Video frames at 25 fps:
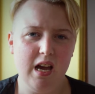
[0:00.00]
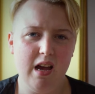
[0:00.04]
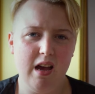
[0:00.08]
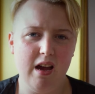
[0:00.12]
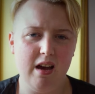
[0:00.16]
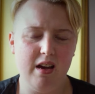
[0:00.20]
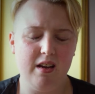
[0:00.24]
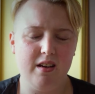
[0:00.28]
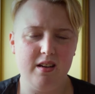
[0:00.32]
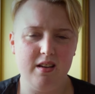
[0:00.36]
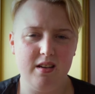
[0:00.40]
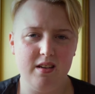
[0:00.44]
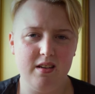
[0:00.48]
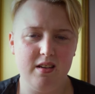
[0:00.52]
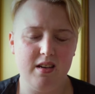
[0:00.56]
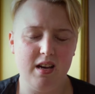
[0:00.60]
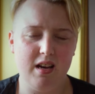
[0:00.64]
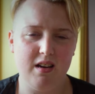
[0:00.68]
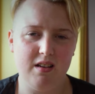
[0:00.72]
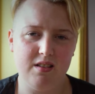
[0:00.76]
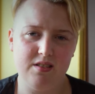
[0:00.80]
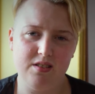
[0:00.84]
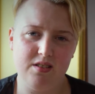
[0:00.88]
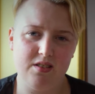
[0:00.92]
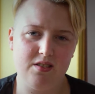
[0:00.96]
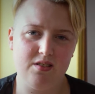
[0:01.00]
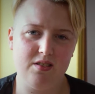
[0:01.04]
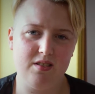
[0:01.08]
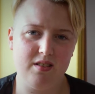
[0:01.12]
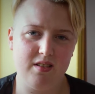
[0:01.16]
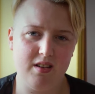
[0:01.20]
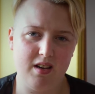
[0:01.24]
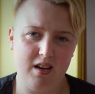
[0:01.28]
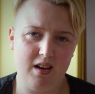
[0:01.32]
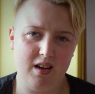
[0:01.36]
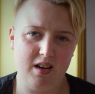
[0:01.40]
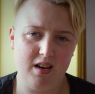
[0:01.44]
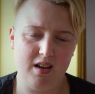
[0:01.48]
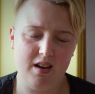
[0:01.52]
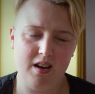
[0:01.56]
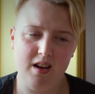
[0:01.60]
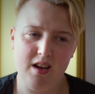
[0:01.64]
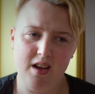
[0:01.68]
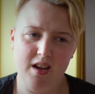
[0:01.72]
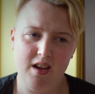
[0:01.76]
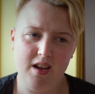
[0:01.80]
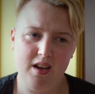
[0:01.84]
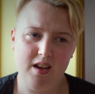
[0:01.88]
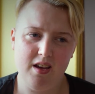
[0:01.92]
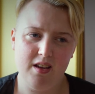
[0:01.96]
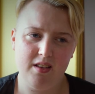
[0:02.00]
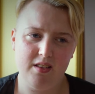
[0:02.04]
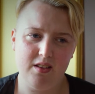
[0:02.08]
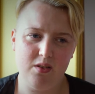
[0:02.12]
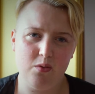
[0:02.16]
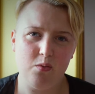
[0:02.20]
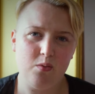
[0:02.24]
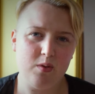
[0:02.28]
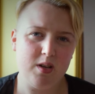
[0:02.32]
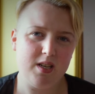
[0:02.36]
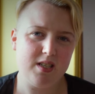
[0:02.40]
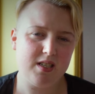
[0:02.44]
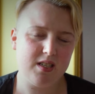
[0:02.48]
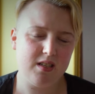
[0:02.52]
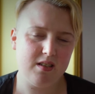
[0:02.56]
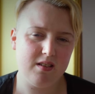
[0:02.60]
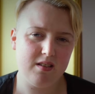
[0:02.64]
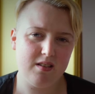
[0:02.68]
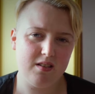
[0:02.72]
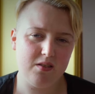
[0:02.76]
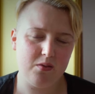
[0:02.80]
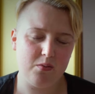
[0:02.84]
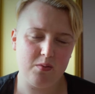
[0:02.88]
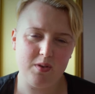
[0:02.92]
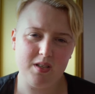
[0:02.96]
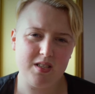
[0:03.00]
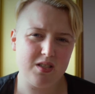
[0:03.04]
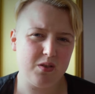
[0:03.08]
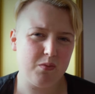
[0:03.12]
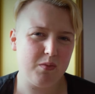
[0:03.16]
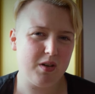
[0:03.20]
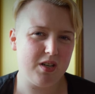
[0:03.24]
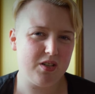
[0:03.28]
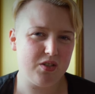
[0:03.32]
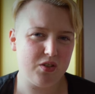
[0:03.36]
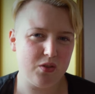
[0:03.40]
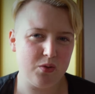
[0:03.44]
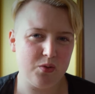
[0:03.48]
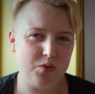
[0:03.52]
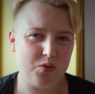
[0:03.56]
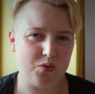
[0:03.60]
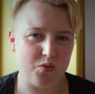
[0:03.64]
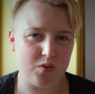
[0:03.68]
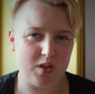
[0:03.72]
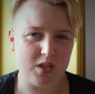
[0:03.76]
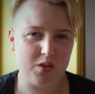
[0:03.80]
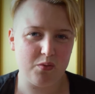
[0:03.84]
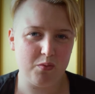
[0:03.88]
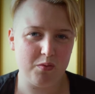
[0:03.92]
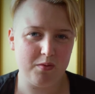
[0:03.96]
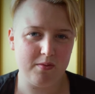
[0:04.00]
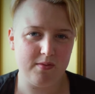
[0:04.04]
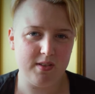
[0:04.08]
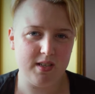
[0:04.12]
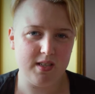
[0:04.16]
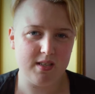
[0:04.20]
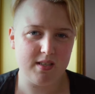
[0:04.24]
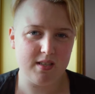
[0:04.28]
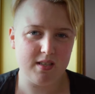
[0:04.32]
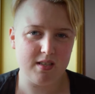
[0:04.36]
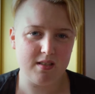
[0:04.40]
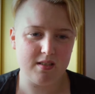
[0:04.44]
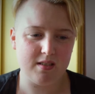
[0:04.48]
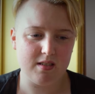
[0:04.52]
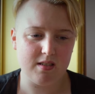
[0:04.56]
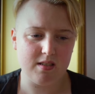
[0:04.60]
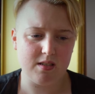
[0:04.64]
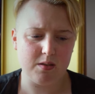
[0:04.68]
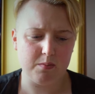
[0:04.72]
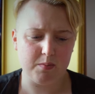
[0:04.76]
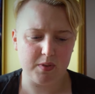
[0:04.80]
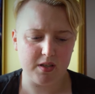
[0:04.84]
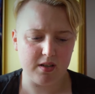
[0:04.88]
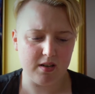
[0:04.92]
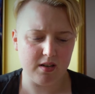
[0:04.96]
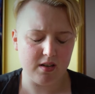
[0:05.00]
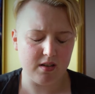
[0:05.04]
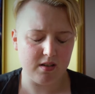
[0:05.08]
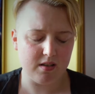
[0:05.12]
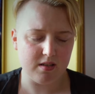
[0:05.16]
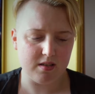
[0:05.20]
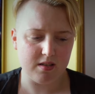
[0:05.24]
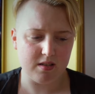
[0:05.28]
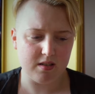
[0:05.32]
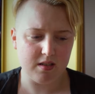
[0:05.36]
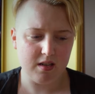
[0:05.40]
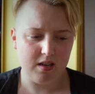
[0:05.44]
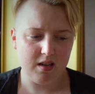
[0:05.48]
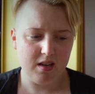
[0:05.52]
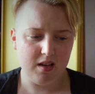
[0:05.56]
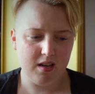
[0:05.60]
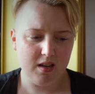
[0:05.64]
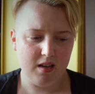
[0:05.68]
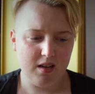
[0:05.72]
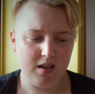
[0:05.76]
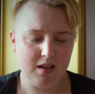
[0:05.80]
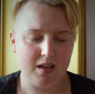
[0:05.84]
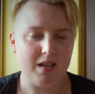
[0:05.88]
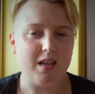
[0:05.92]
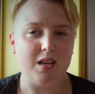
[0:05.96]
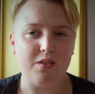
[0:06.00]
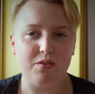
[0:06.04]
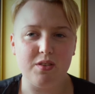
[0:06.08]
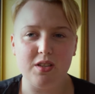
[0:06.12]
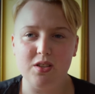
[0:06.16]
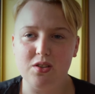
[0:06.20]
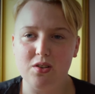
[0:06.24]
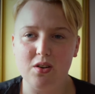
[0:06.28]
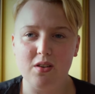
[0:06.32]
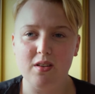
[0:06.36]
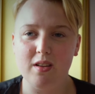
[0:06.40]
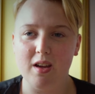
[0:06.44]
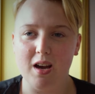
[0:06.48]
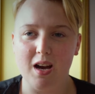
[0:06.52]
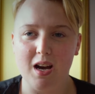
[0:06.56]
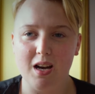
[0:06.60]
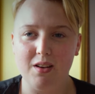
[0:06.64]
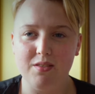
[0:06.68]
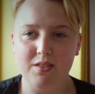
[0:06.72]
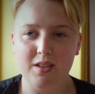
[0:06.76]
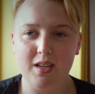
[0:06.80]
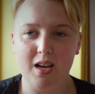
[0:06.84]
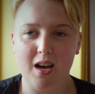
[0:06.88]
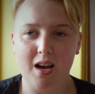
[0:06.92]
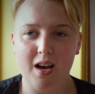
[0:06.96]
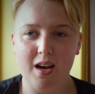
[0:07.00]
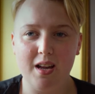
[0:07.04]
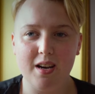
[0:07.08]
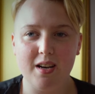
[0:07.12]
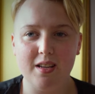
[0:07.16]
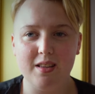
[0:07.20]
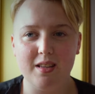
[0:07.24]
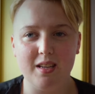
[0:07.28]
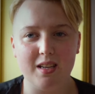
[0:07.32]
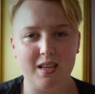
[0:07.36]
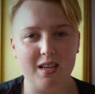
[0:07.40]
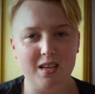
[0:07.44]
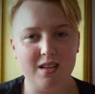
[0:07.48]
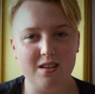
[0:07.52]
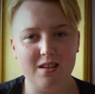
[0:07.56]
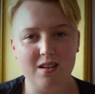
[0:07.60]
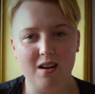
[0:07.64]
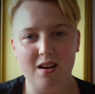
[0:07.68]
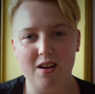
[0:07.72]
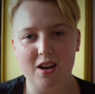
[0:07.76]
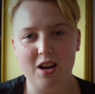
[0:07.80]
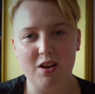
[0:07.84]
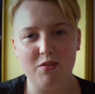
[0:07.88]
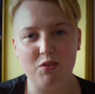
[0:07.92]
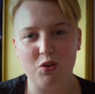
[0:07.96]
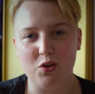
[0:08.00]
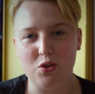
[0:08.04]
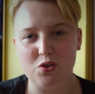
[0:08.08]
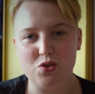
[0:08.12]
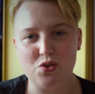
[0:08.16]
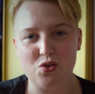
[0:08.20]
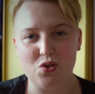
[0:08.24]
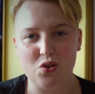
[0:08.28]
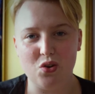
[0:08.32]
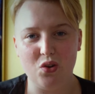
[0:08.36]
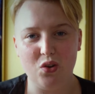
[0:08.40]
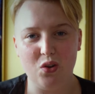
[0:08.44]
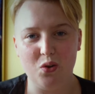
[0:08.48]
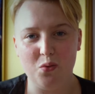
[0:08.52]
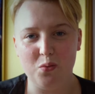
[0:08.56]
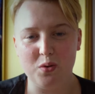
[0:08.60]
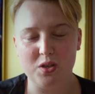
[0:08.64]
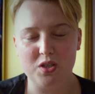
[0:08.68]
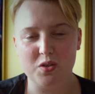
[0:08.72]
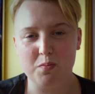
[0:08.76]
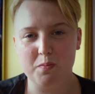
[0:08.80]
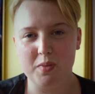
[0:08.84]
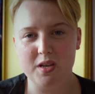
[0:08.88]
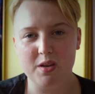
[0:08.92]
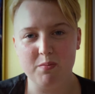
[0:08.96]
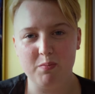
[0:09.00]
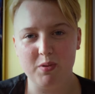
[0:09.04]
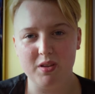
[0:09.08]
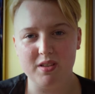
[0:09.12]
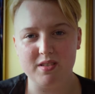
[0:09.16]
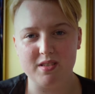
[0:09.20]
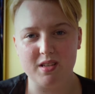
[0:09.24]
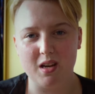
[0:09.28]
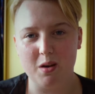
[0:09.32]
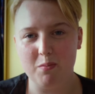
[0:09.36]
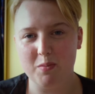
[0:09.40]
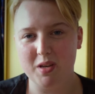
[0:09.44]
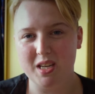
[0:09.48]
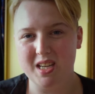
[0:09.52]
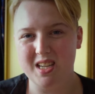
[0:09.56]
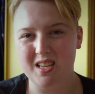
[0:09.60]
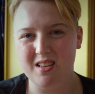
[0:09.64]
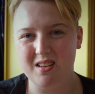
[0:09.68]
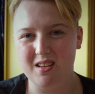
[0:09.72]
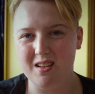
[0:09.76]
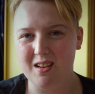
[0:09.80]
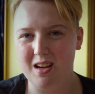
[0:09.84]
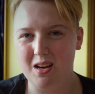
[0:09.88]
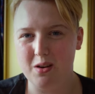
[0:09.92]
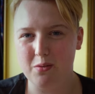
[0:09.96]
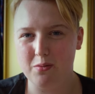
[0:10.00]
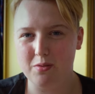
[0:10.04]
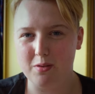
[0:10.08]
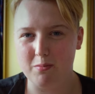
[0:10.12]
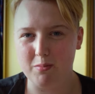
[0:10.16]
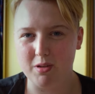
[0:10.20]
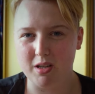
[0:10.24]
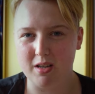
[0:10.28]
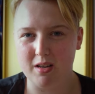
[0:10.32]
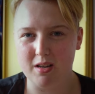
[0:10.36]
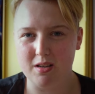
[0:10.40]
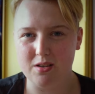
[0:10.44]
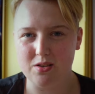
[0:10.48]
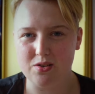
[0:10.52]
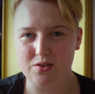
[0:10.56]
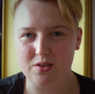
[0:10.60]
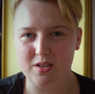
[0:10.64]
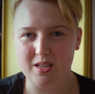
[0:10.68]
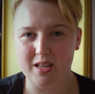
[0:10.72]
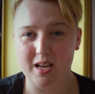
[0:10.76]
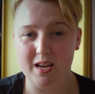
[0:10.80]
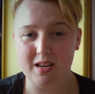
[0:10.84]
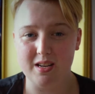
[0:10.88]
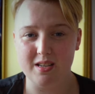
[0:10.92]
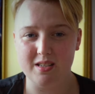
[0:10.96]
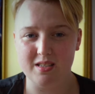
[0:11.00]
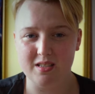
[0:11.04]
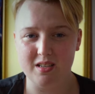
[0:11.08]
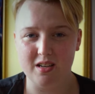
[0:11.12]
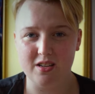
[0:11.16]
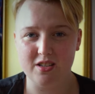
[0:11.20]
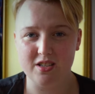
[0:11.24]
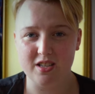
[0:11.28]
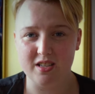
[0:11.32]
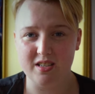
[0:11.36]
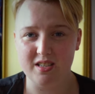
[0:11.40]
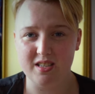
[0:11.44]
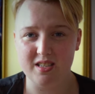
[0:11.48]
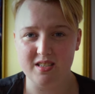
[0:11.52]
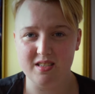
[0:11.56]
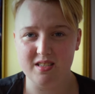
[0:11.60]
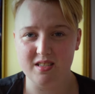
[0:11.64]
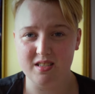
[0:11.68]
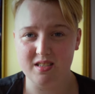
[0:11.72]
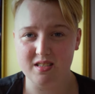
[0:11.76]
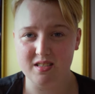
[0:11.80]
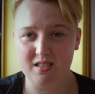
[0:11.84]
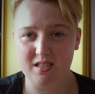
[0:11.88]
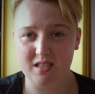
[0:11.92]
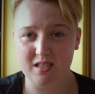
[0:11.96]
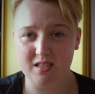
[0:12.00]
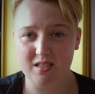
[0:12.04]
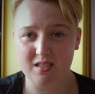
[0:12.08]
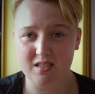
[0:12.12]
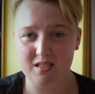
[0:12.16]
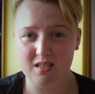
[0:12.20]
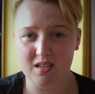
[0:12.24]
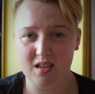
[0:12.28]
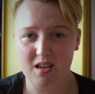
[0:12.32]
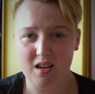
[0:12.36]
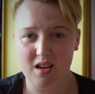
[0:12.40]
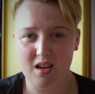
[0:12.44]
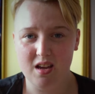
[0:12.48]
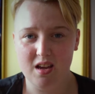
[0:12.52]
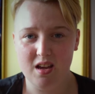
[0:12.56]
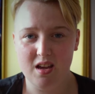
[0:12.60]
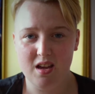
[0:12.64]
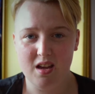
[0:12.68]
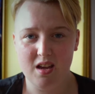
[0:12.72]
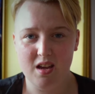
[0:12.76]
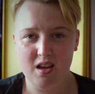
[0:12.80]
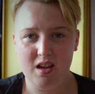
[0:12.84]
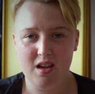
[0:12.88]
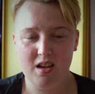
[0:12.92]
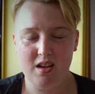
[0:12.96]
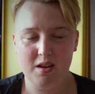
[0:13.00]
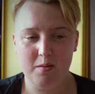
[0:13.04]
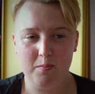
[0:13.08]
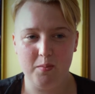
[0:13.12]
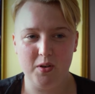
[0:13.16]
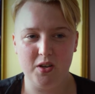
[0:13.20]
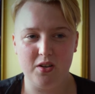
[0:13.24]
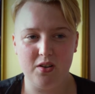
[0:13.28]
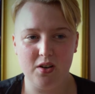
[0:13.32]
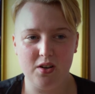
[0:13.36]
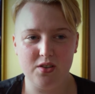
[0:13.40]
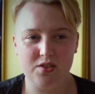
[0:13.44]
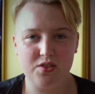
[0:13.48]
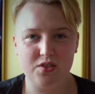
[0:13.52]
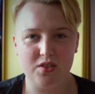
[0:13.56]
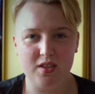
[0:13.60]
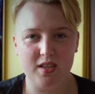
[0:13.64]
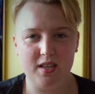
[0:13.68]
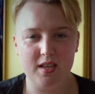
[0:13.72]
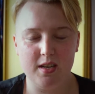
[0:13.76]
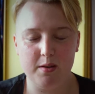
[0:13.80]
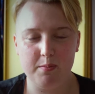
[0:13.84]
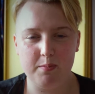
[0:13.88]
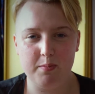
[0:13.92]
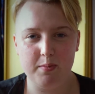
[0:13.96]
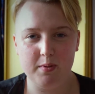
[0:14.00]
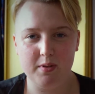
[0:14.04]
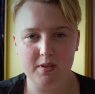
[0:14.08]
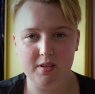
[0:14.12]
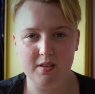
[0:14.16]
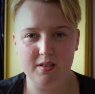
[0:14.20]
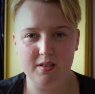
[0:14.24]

And he answered that the reason why it's so strict with visas is because if they don't have that, they cannot have control of which people is coming in and out from the country that is not Chinese citizens. Because to keep